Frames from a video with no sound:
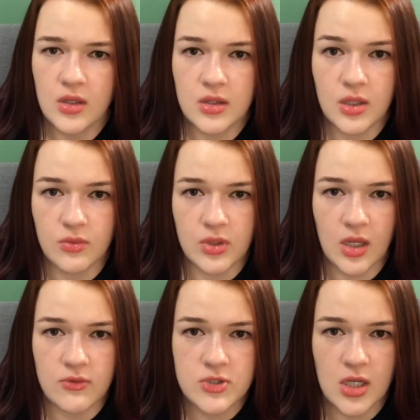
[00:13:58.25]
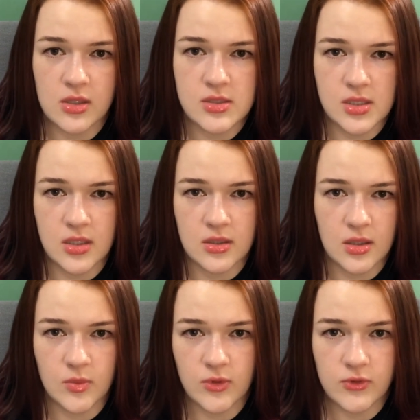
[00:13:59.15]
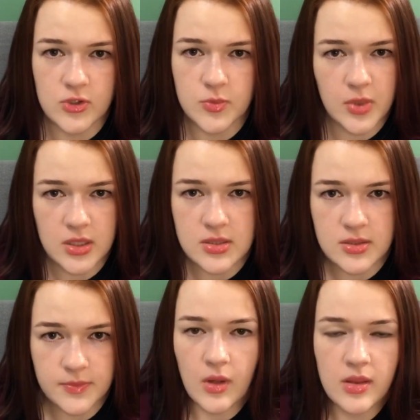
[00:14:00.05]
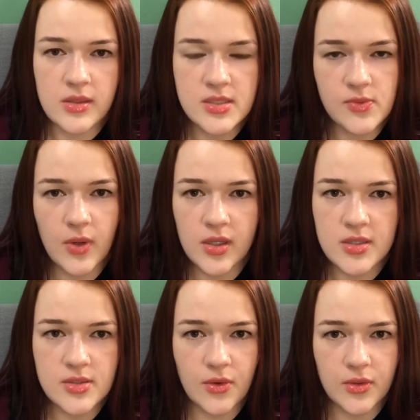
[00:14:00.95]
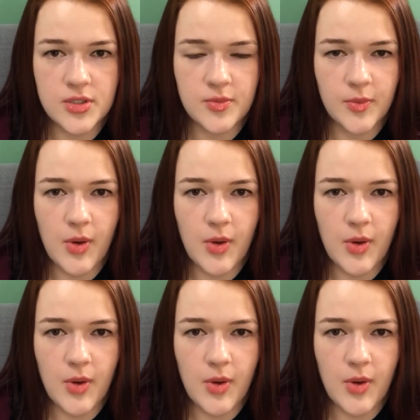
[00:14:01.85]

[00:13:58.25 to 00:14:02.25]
they wouldn't have triclosan in them in the first place. Well, this one is going to be